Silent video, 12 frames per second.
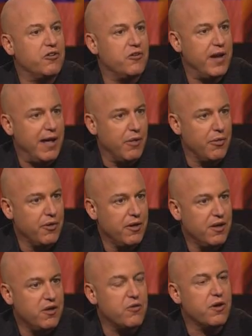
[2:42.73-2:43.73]
on your health.
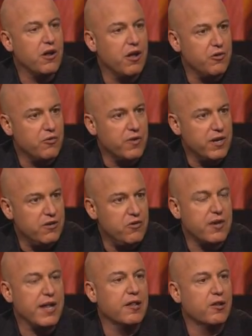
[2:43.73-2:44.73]
You get underwritten,
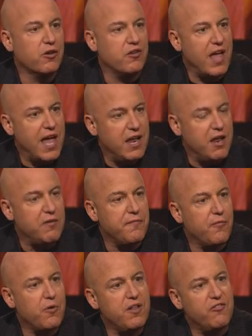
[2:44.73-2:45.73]
you get looked at, and in
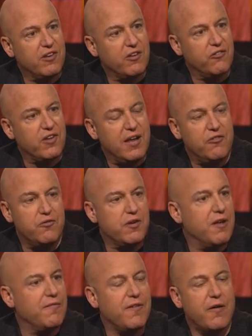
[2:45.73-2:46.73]
46 states you
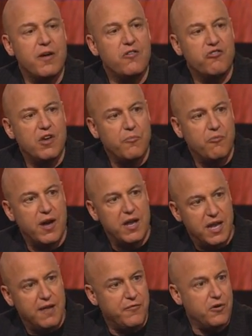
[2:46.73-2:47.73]
get a very cheap
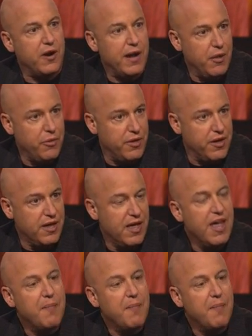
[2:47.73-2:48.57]
rate if you're healthy.